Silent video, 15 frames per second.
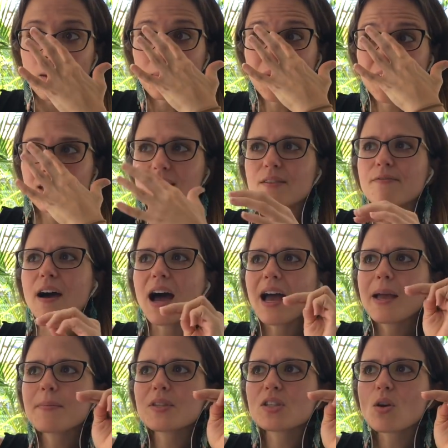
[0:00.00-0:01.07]
Because if
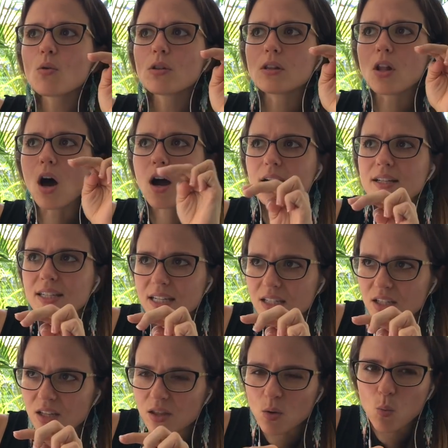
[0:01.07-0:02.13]
I'm so locked
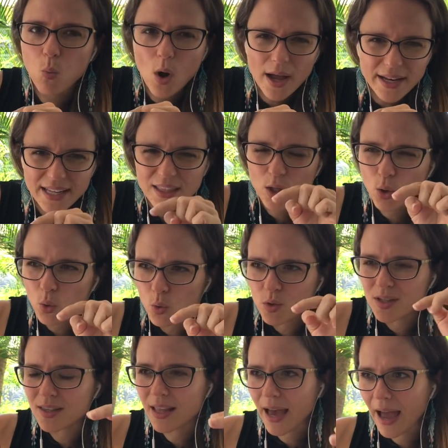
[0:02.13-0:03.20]
into the what and the
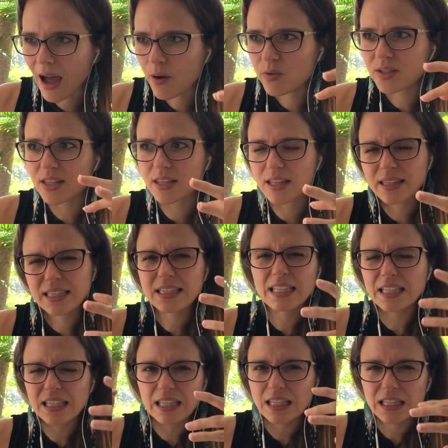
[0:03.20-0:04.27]
who's and the how's and
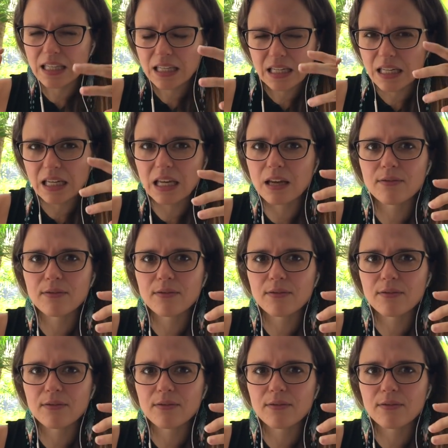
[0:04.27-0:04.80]
the